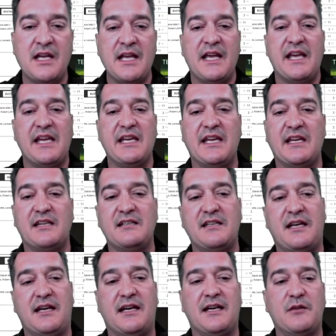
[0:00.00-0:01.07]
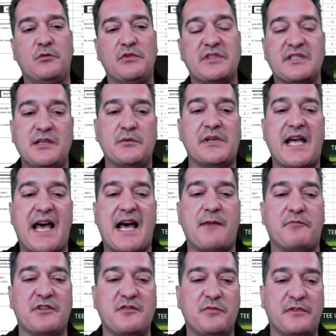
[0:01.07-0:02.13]
And we'll see what
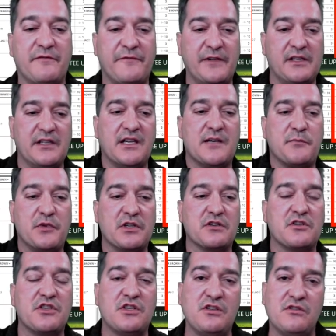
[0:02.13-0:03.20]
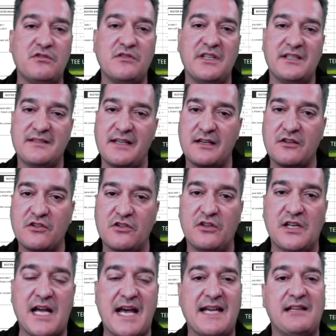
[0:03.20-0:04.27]
happens. But filling up your queue is a good
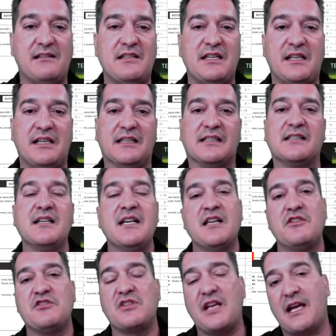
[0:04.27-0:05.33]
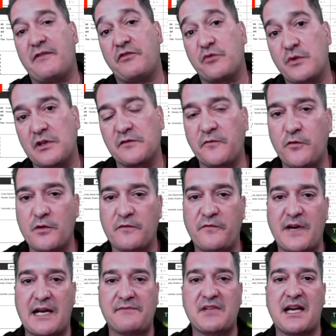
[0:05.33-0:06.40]
idea. You should have 3 or 4 or
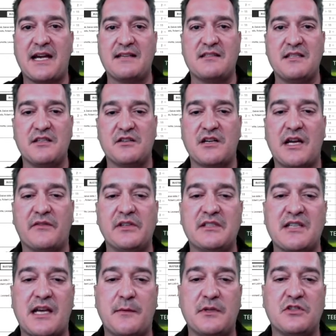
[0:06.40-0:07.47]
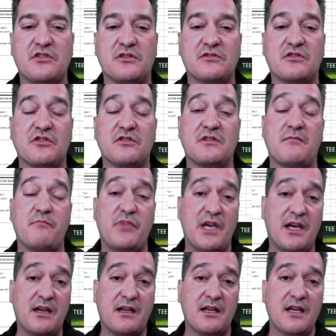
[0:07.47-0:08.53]
5 guys in there every time it's your turn to pick.